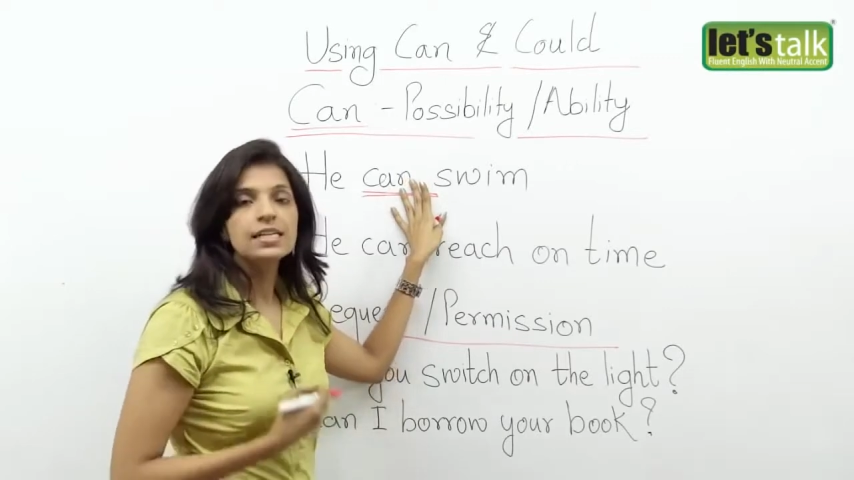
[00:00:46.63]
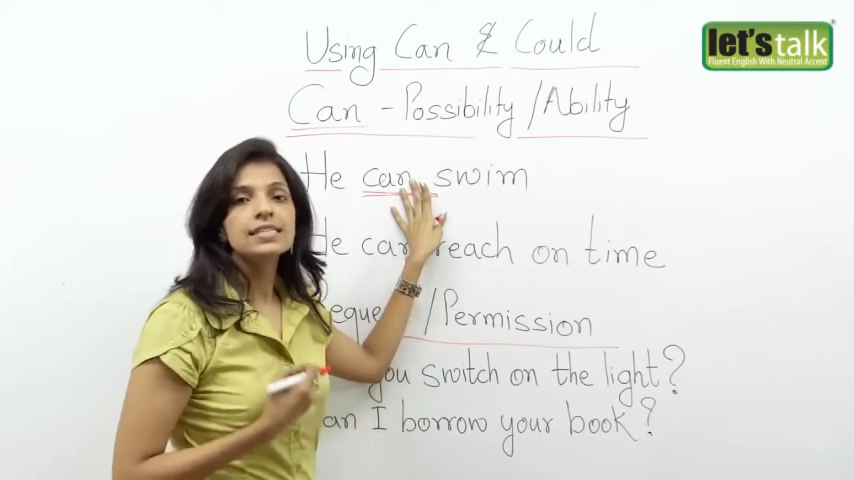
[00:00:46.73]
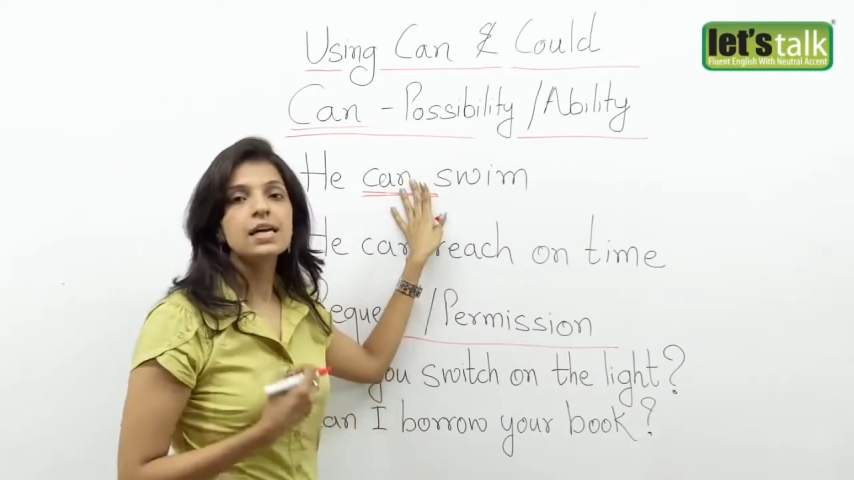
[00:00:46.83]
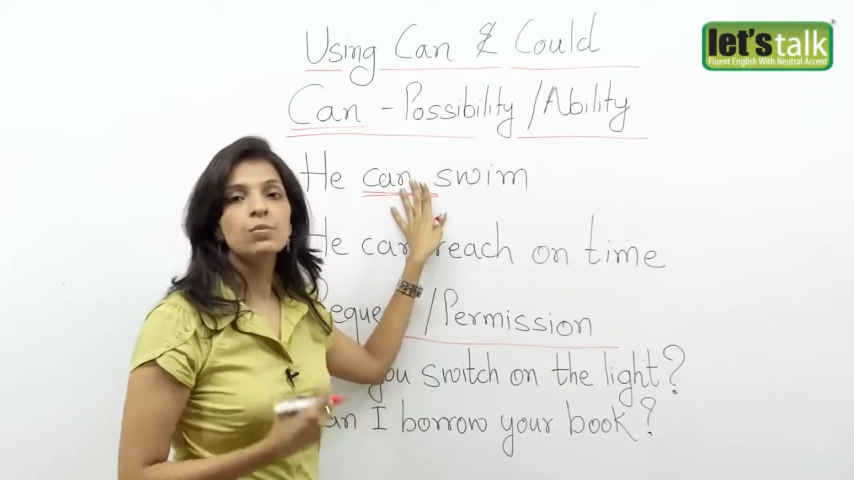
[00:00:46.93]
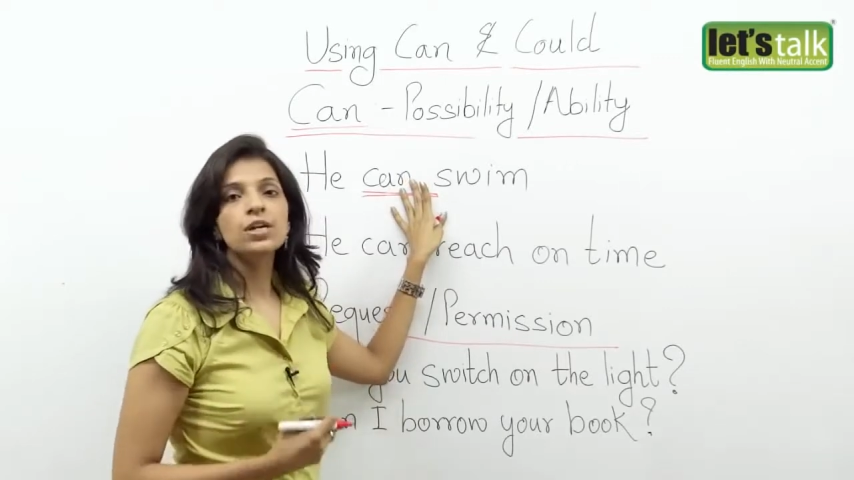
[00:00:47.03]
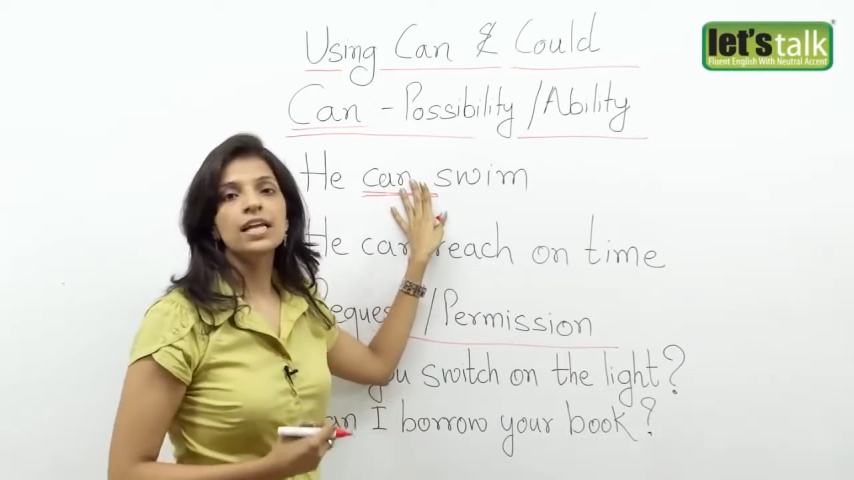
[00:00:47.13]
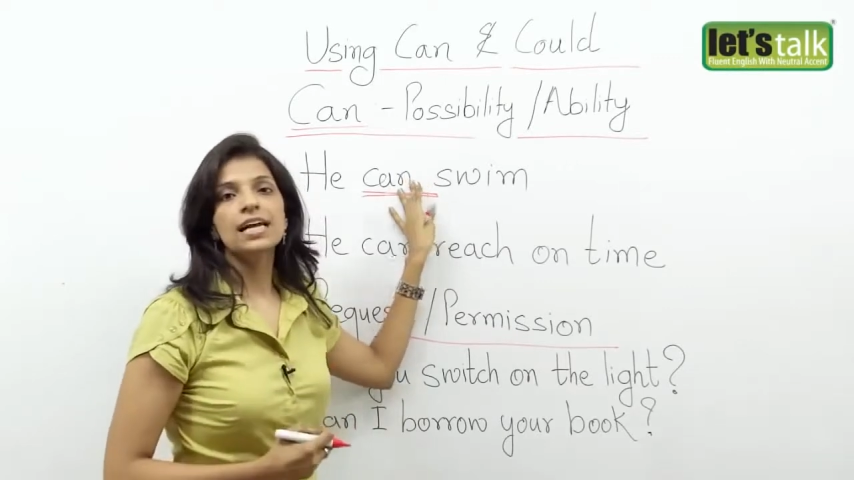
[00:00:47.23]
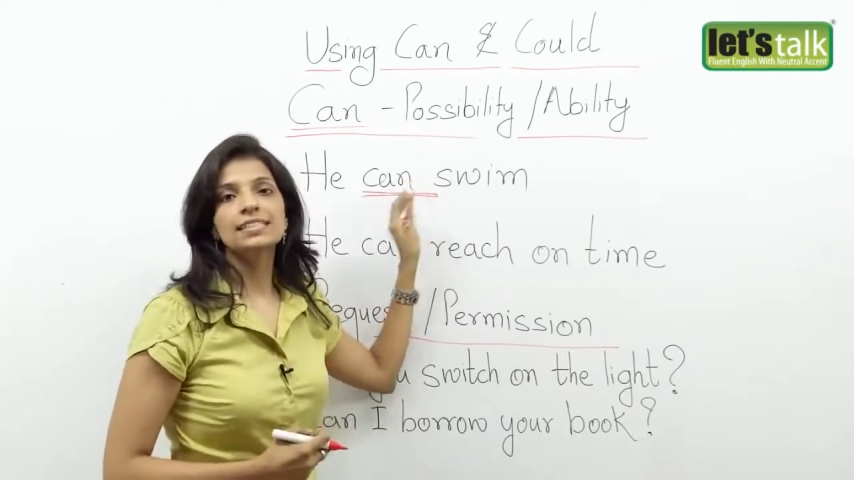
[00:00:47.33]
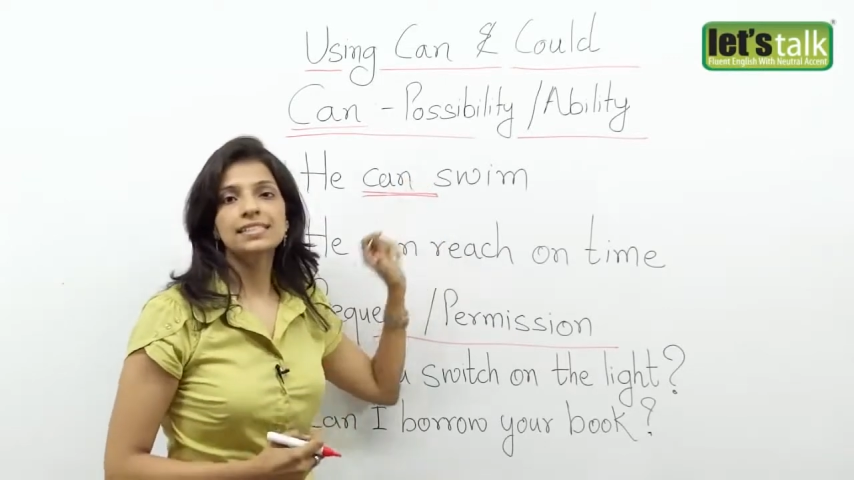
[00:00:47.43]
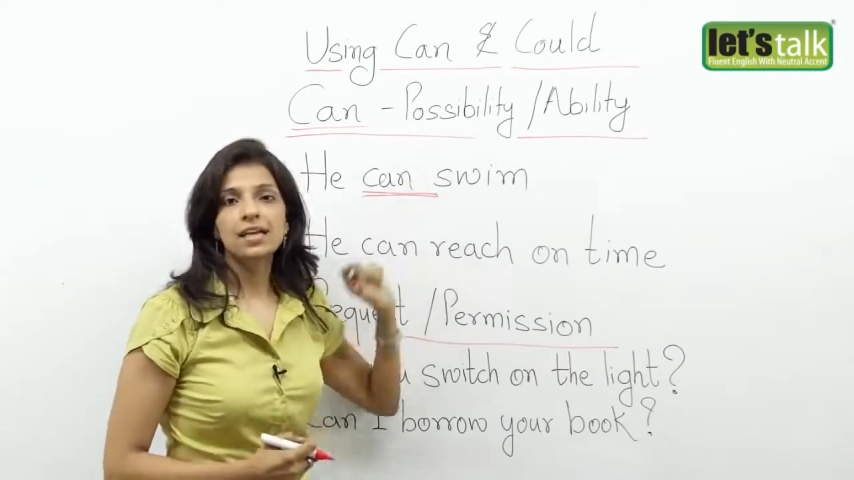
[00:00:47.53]
someone
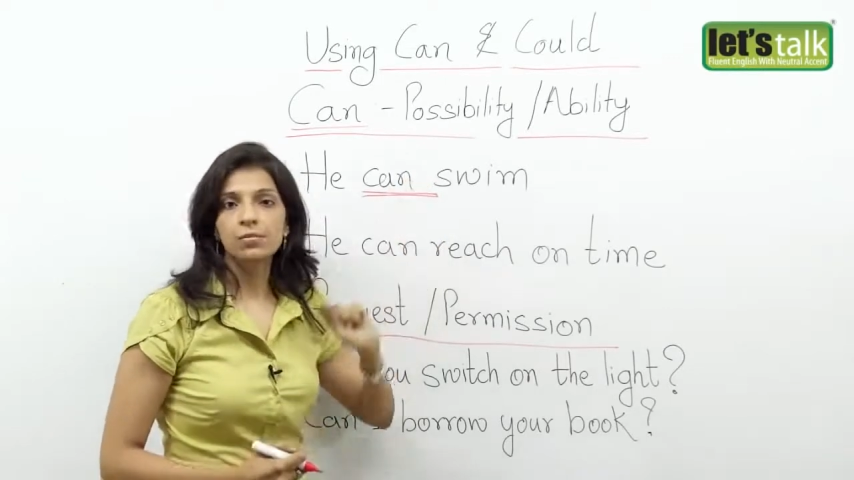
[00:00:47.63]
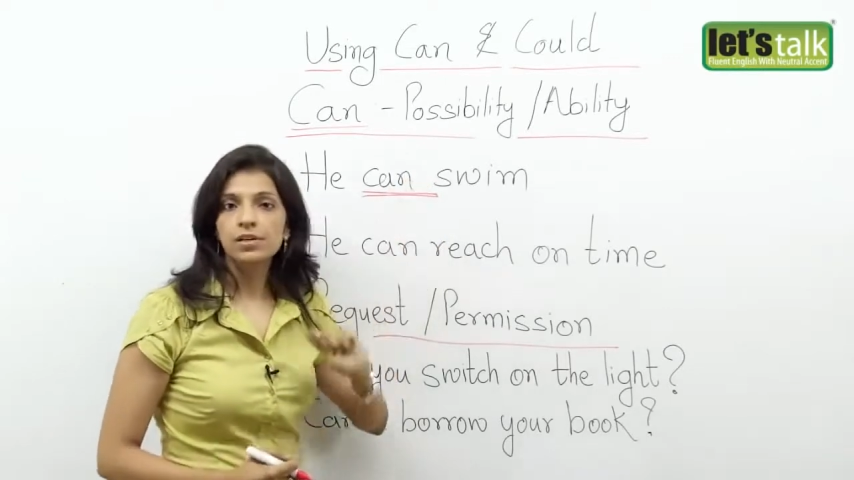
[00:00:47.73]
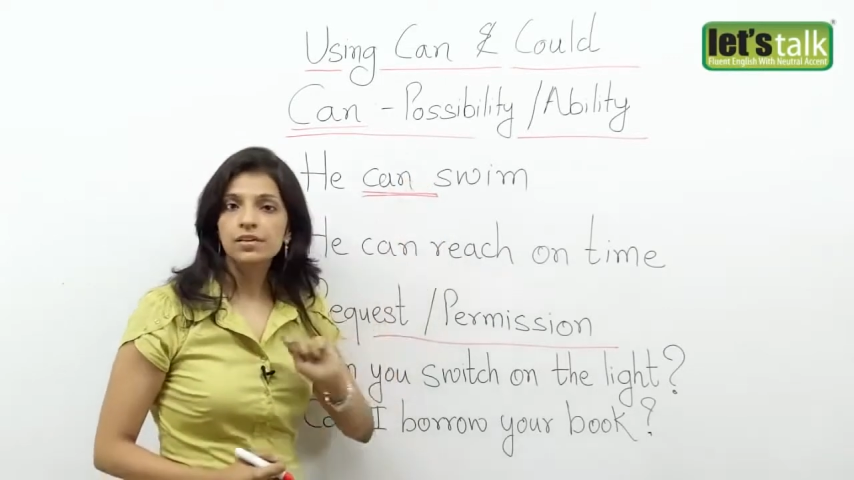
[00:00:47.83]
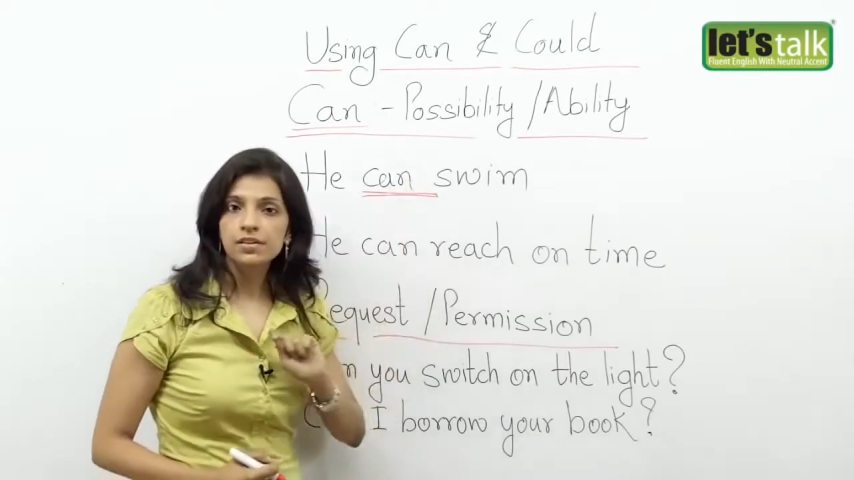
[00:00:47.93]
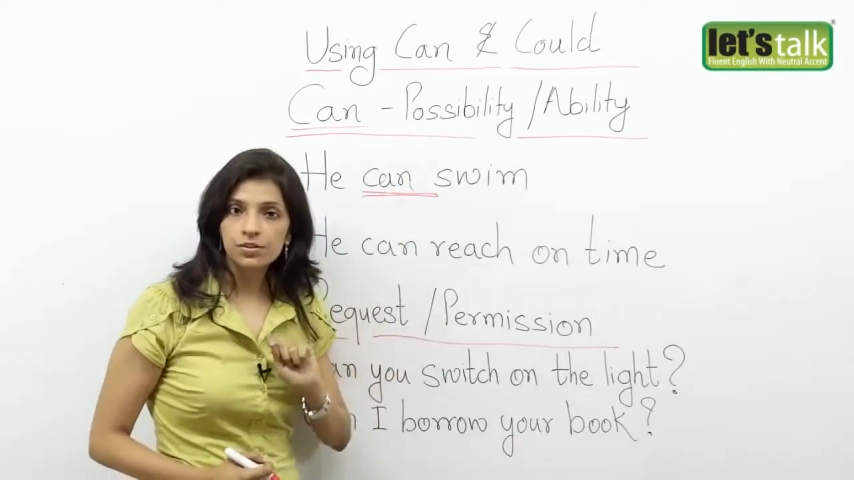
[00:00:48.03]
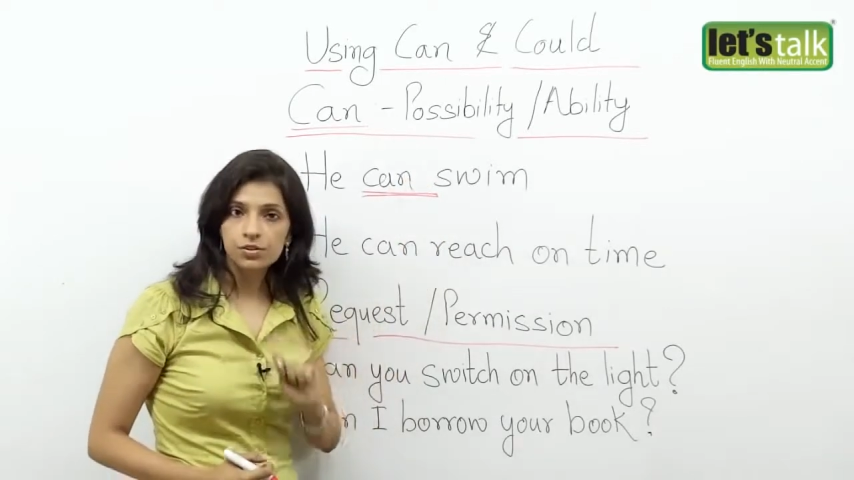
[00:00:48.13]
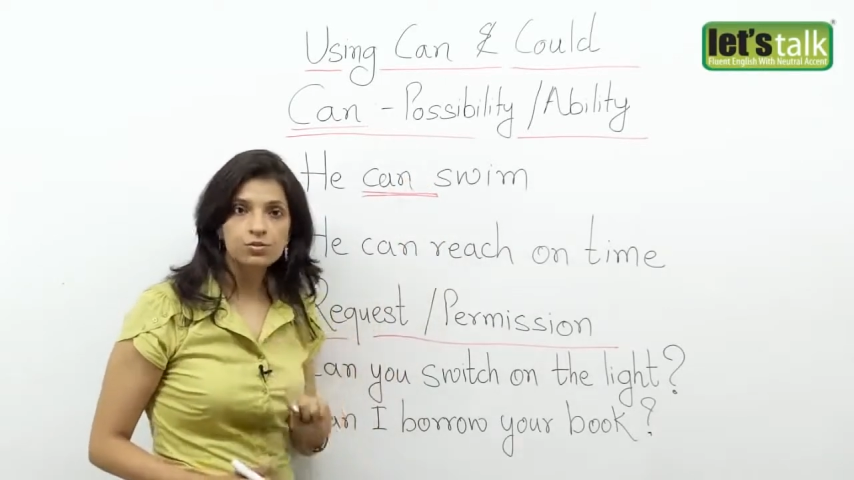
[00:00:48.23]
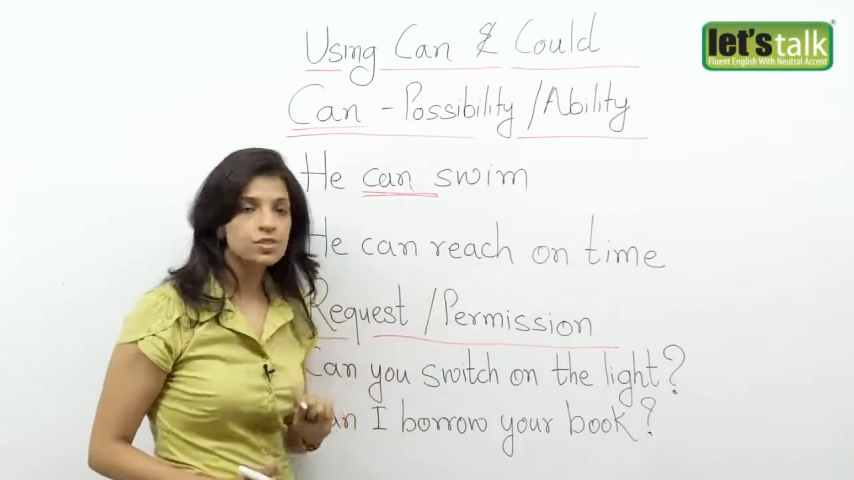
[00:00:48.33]
has the ability to do